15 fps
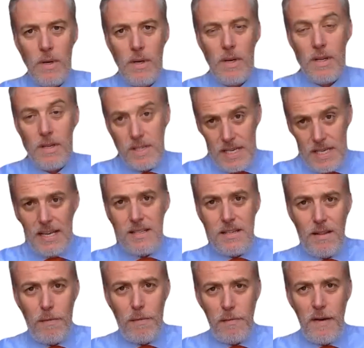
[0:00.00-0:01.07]
stick to
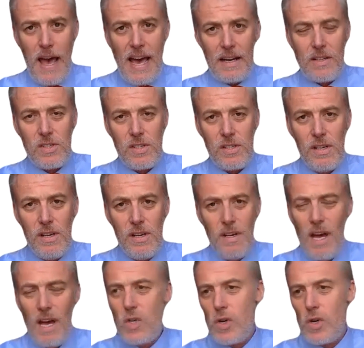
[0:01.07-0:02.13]
the facts,
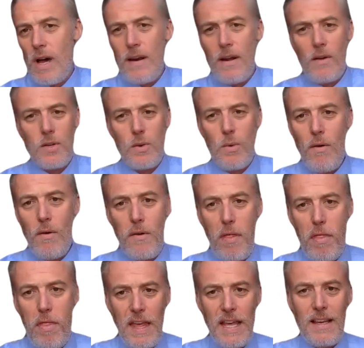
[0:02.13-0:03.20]
and try not to
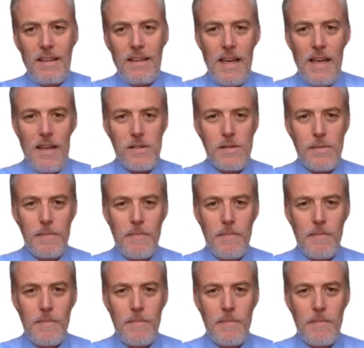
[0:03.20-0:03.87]
overthink this.